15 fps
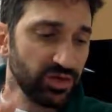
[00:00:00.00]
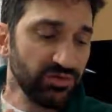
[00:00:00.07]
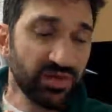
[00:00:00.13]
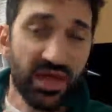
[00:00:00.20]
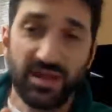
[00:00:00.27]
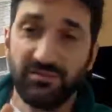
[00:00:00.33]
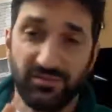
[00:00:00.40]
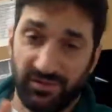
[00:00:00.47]

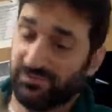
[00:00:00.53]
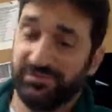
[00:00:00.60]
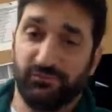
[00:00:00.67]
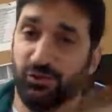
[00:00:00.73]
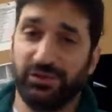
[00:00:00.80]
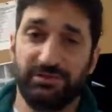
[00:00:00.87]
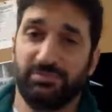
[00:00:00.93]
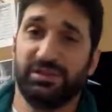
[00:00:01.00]
And
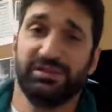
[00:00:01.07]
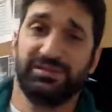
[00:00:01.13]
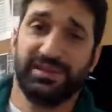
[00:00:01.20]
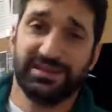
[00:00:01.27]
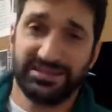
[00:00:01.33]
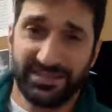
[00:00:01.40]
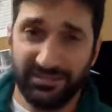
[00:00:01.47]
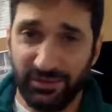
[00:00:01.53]
wouldn't be
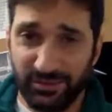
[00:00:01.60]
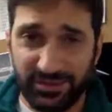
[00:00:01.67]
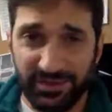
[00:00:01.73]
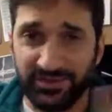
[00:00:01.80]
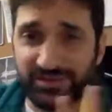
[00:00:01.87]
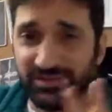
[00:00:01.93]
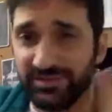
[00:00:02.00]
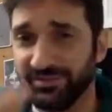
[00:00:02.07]
Thanksgiving
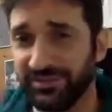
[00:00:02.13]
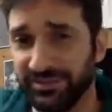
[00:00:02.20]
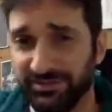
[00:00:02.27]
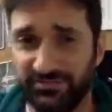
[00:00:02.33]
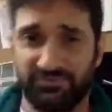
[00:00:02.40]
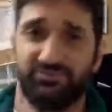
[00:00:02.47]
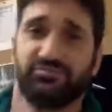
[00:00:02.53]
without the